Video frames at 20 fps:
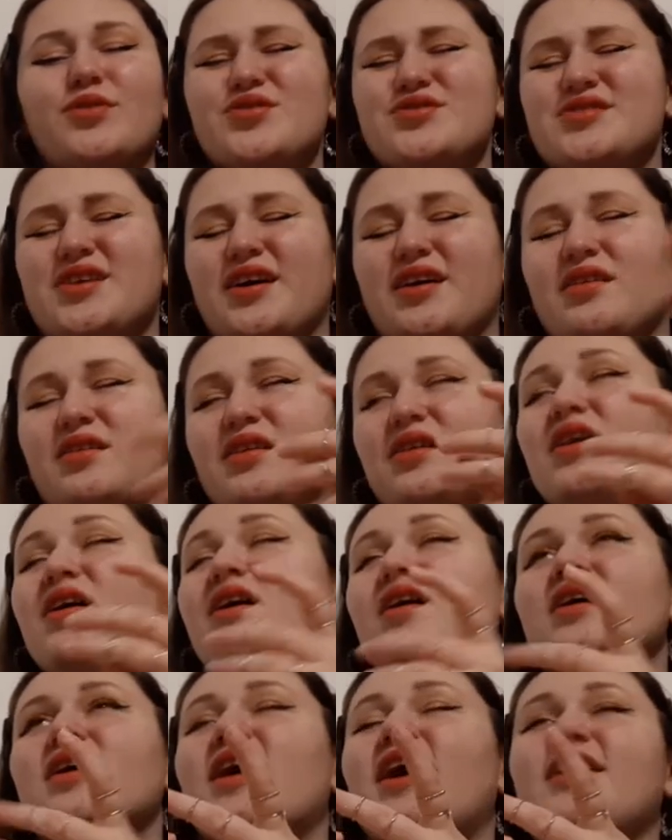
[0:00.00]
most likely.
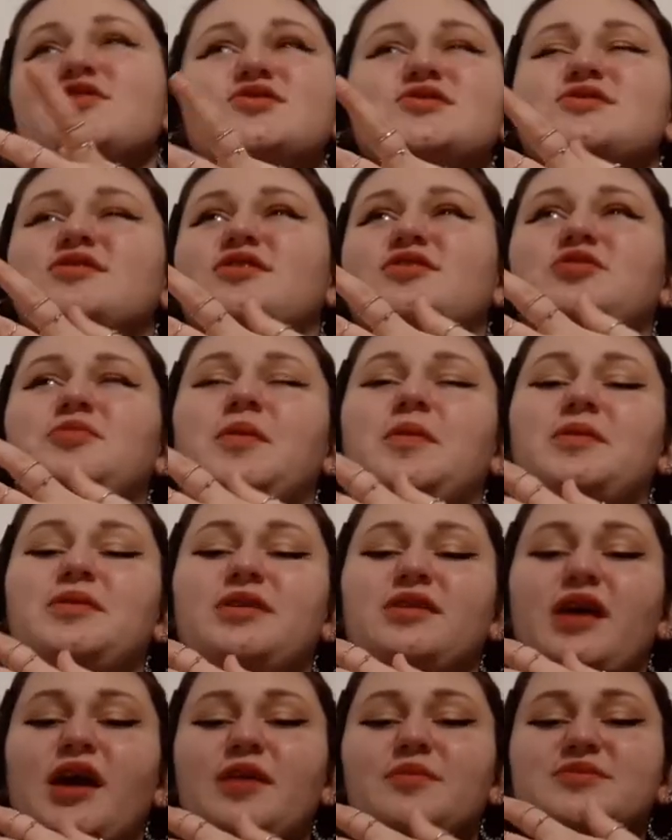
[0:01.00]
I just don't remember
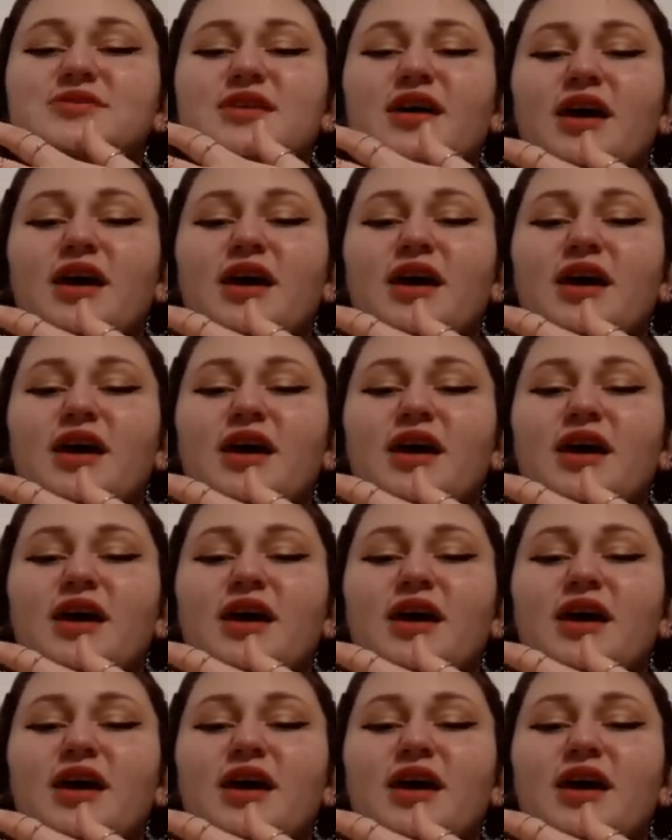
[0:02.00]
the names.